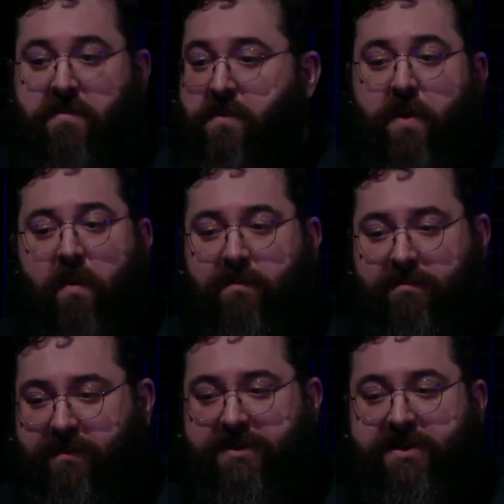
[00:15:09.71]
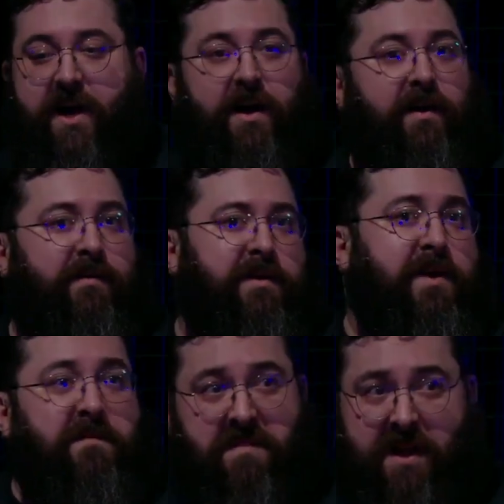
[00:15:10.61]
No, just
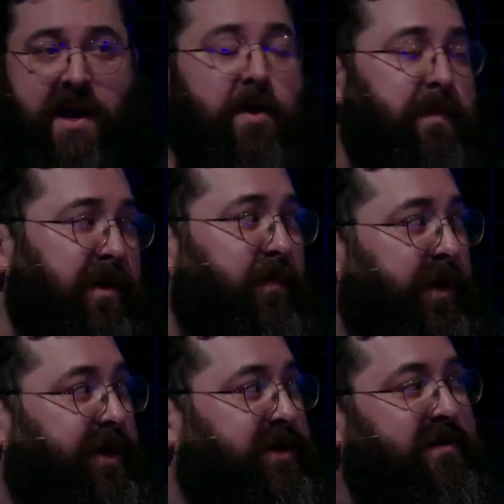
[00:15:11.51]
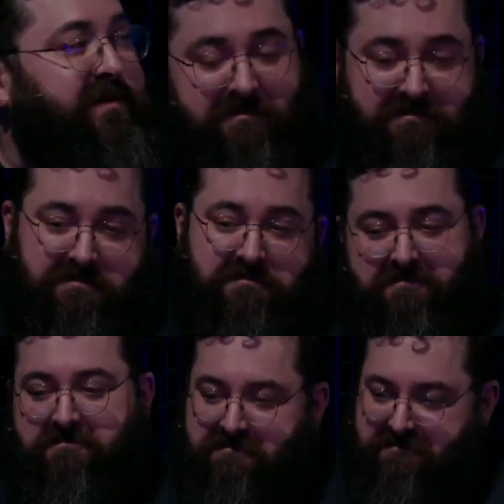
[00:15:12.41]
mainly a couple of weeks,
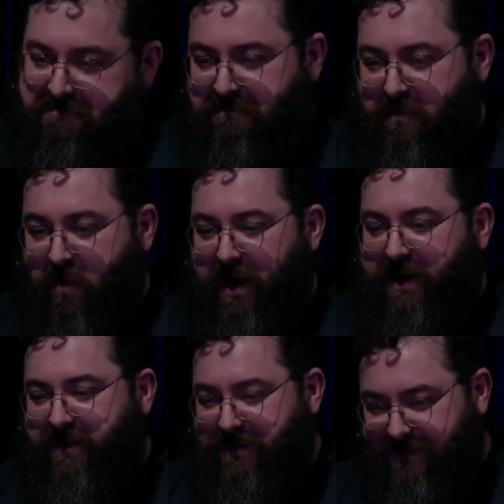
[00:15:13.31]
more or less.